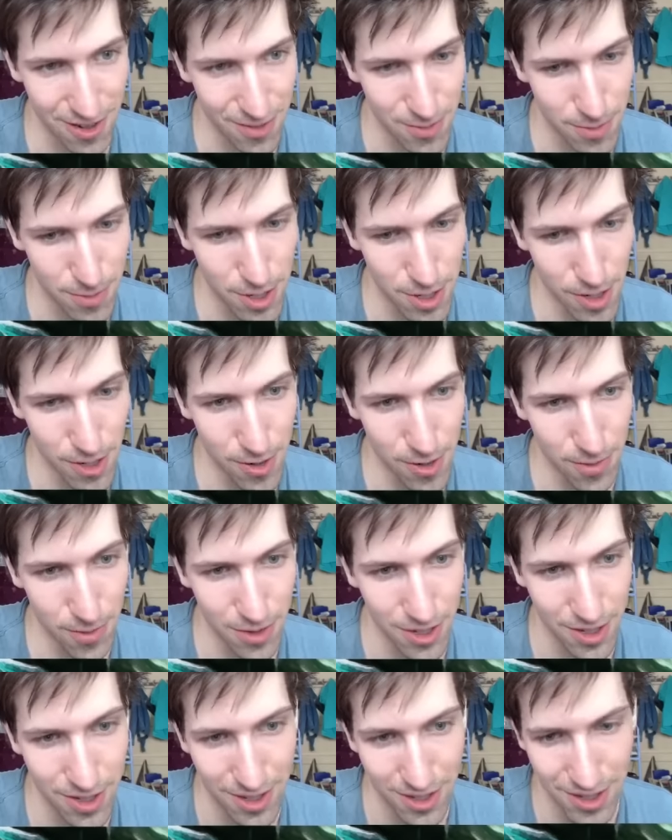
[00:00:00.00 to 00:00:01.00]
So
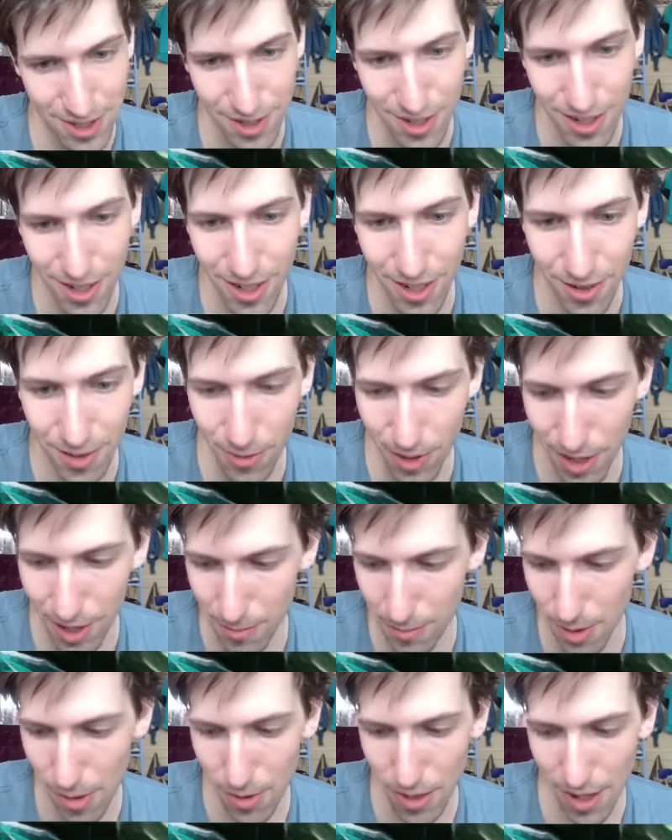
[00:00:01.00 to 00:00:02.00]
you can go to wild mode